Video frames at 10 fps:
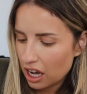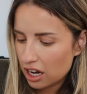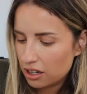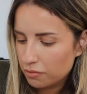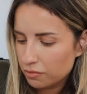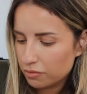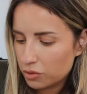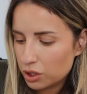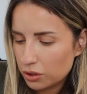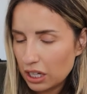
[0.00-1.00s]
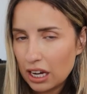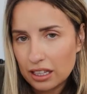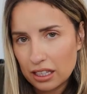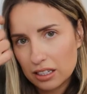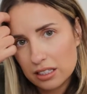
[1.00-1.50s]
So yeah,
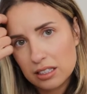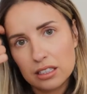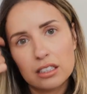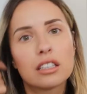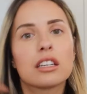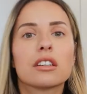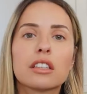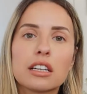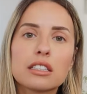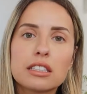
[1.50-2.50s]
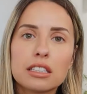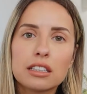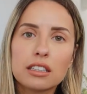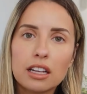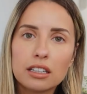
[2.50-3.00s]
I think it's gonna heal nicely
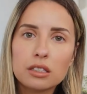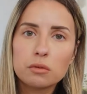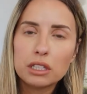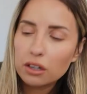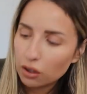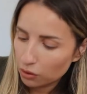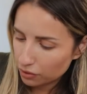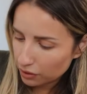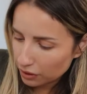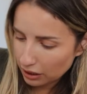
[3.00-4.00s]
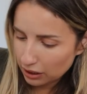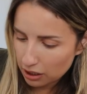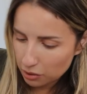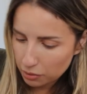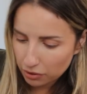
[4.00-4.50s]
in the next week, hopefully, and
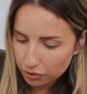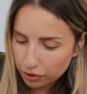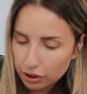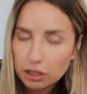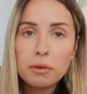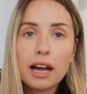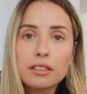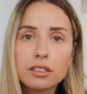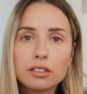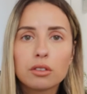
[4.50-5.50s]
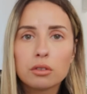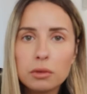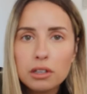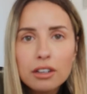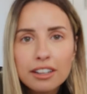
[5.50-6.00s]
I'll be fully back to
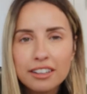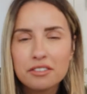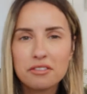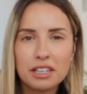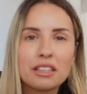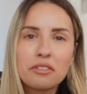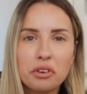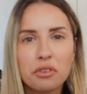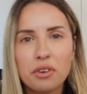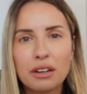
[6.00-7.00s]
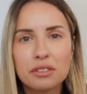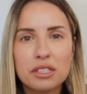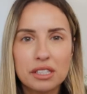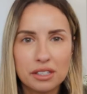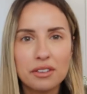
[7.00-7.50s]
normal and ready for
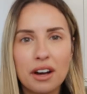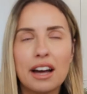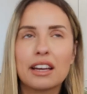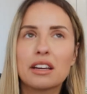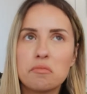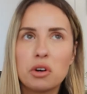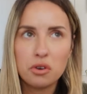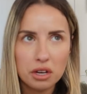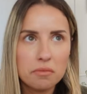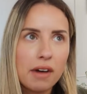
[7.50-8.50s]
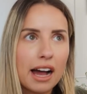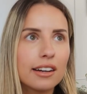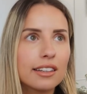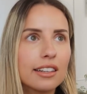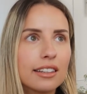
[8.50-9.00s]
round two. I am going
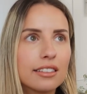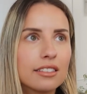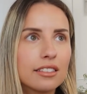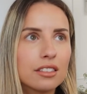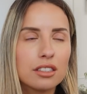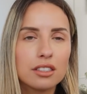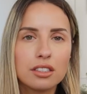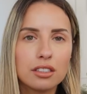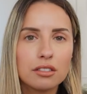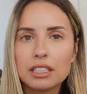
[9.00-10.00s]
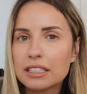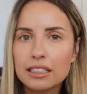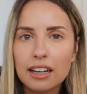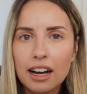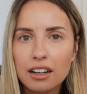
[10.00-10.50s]
back in 2.5
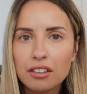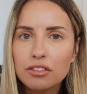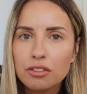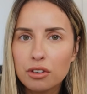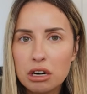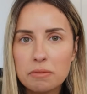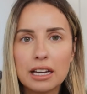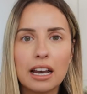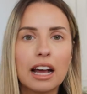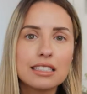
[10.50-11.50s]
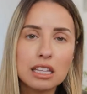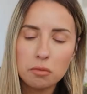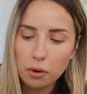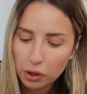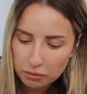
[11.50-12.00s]
weeks for my next
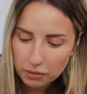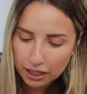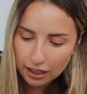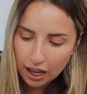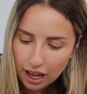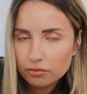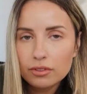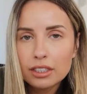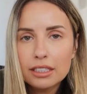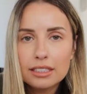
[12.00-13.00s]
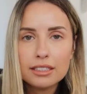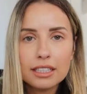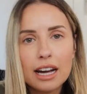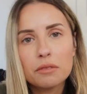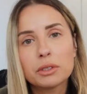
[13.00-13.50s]
appointment. So
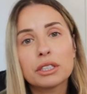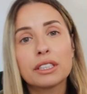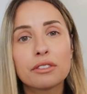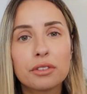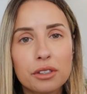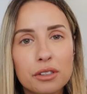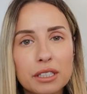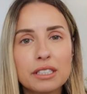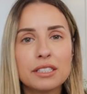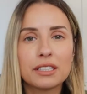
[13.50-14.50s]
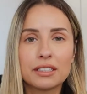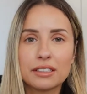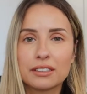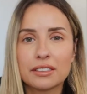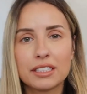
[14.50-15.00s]
yeah, I'm looking forward
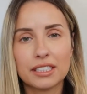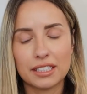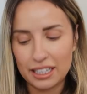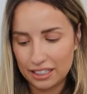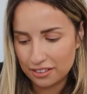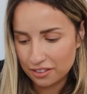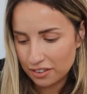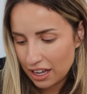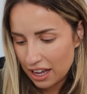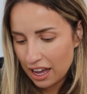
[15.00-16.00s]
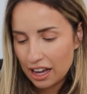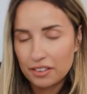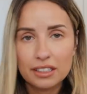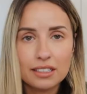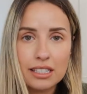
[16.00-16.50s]
to just kind of
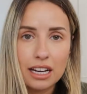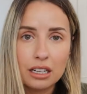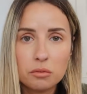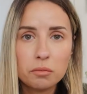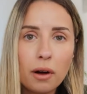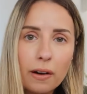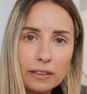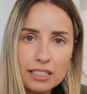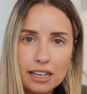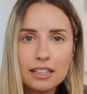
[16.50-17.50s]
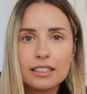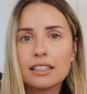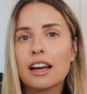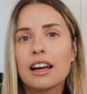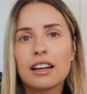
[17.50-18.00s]
having the second part
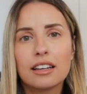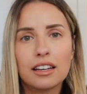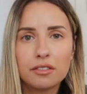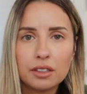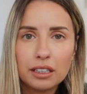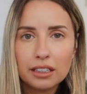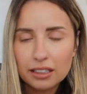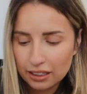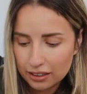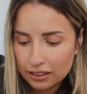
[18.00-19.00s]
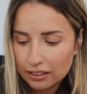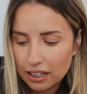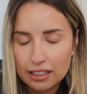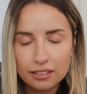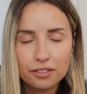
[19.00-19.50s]
done and everything healed
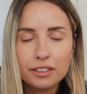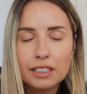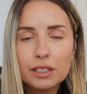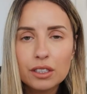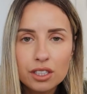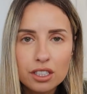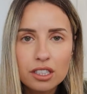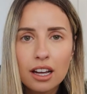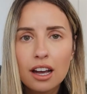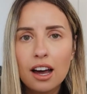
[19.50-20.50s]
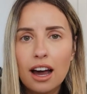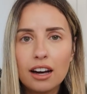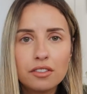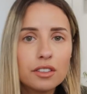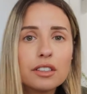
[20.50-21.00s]
and finished.
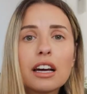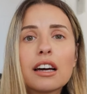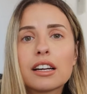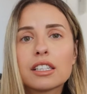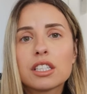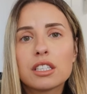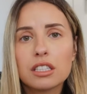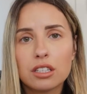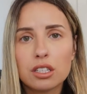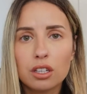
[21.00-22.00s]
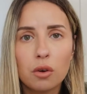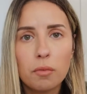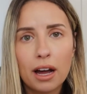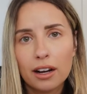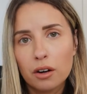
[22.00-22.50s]
After that, I just need to go
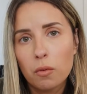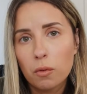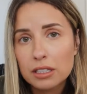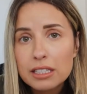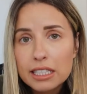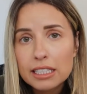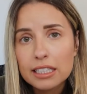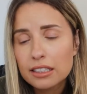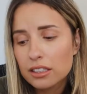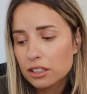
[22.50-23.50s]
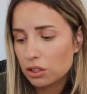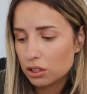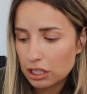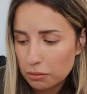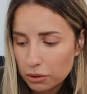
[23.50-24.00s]
back once a year to
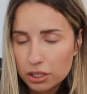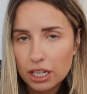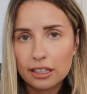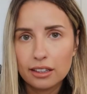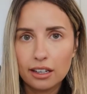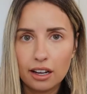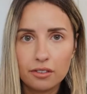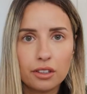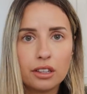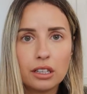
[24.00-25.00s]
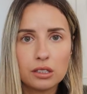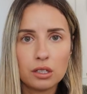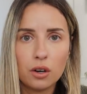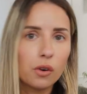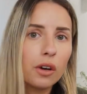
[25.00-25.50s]
double check that everything's
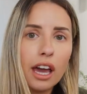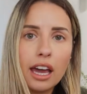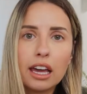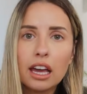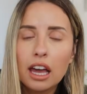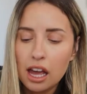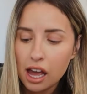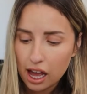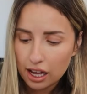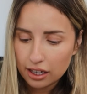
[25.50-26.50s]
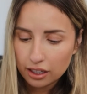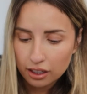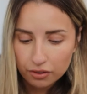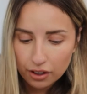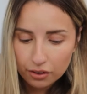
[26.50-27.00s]
okay. And
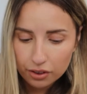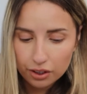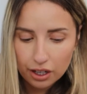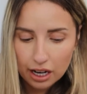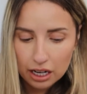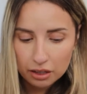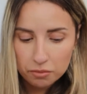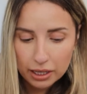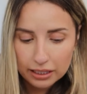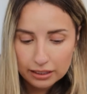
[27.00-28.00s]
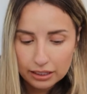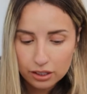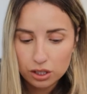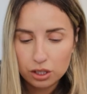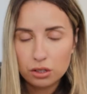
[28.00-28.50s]
if ever, I might
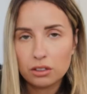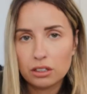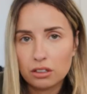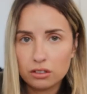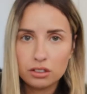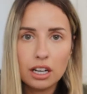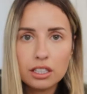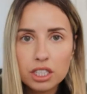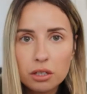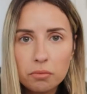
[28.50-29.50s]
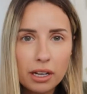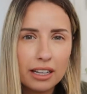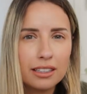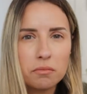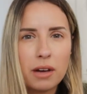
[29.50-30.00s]
need to do a little touch up, but
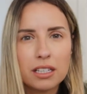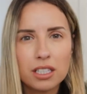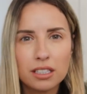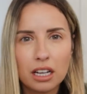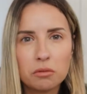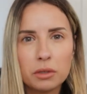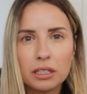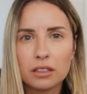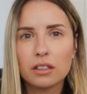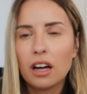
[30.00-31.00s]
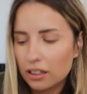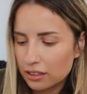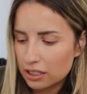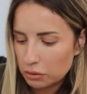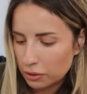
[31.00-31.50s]
I'd imagine that'd be a lot
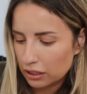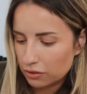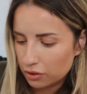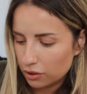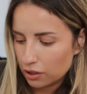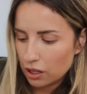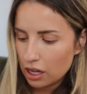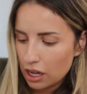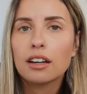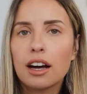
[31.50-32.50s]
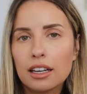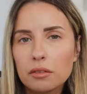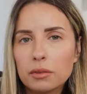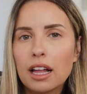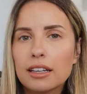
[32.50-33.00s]
less painful. I
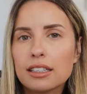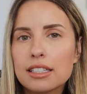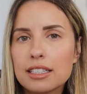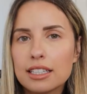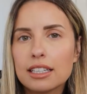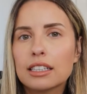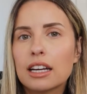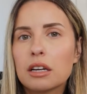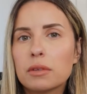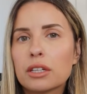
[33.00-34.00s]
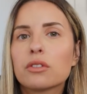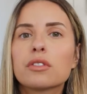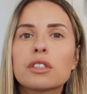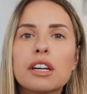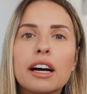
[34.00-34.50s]
am glad that I did. I mean,
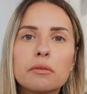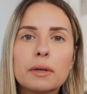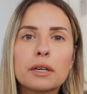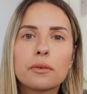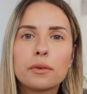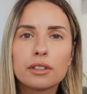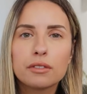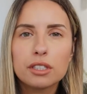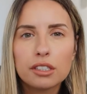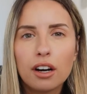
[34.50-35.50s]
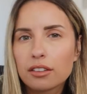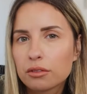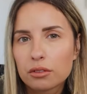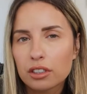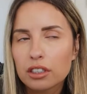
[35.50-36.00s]
over time, it would have just
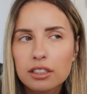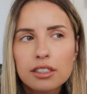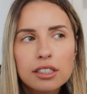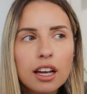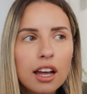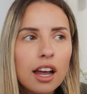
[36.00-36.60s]
gotten worse